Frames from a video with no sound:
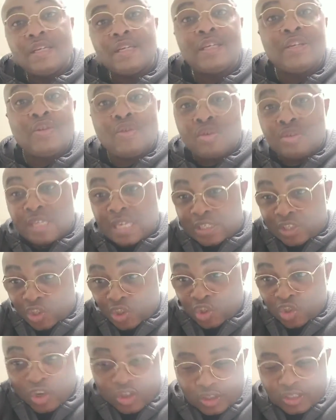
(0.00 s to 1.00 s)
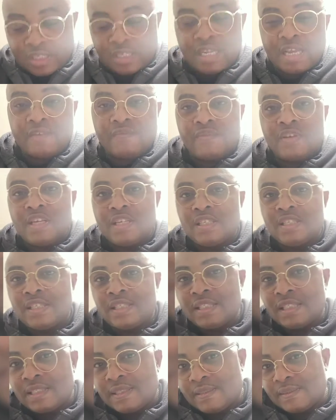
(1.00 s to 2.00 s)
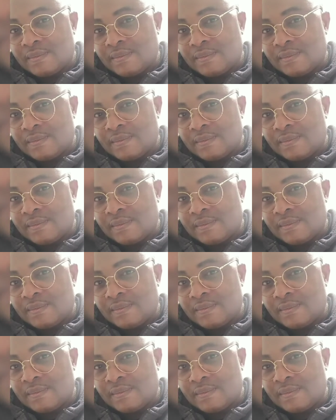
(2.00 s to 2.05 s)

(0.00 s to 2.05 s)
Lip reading: The doors are shut in their face.